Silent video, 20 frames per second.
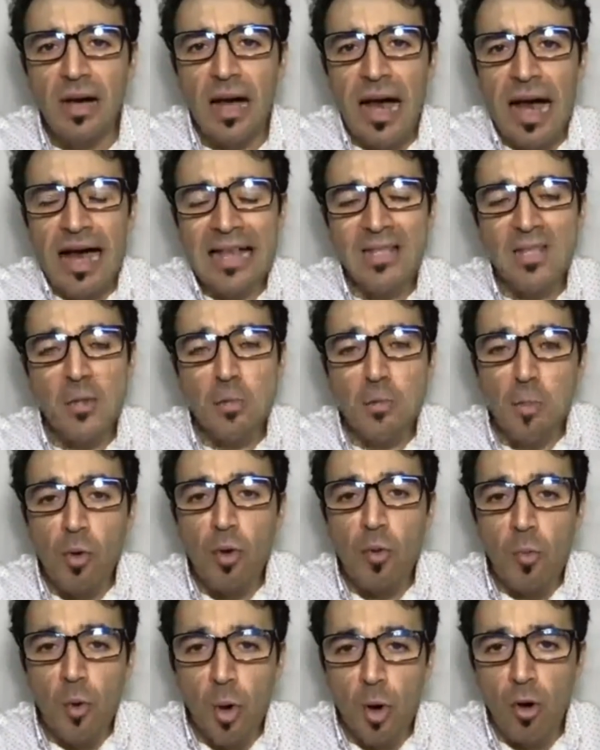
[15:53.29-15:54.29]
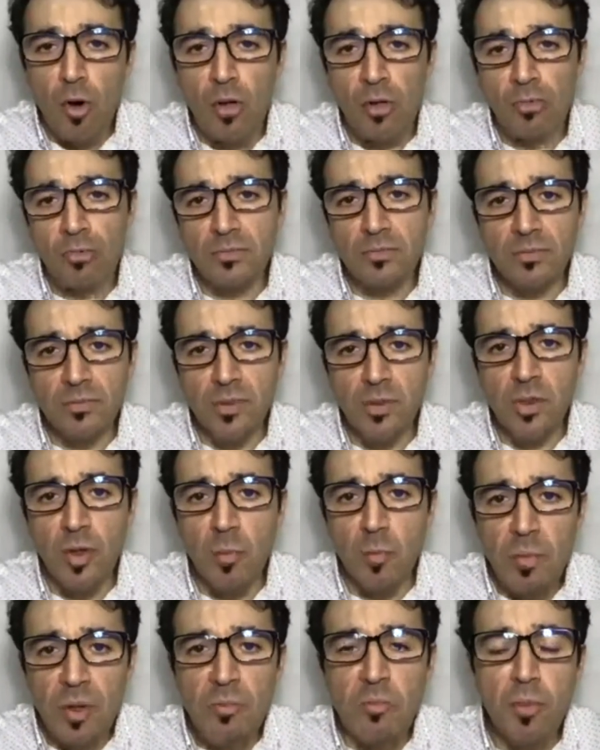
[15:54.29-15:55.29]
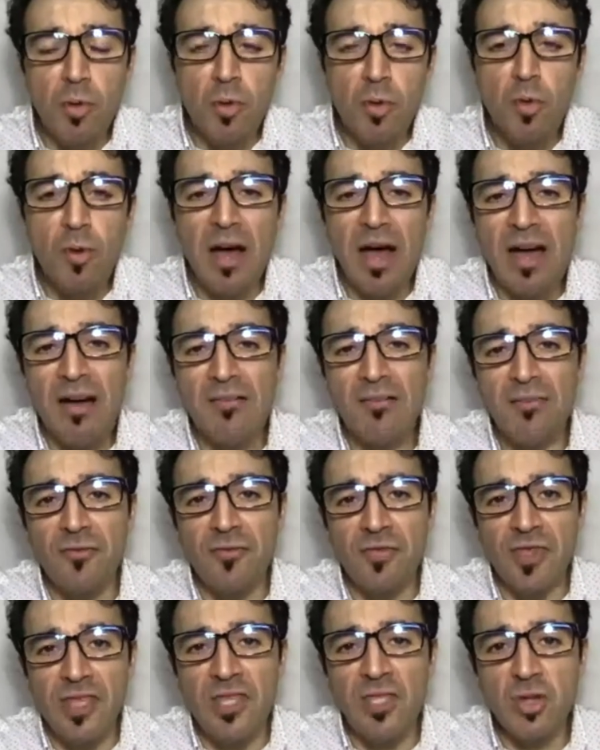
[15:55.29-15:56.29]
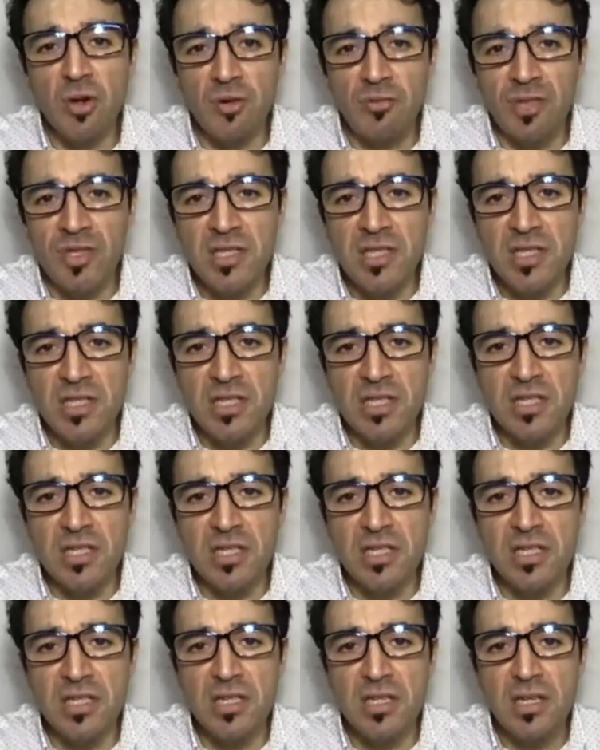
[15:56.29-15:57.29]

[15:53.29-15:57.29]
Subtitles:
and support more, you know, people who have these other diseases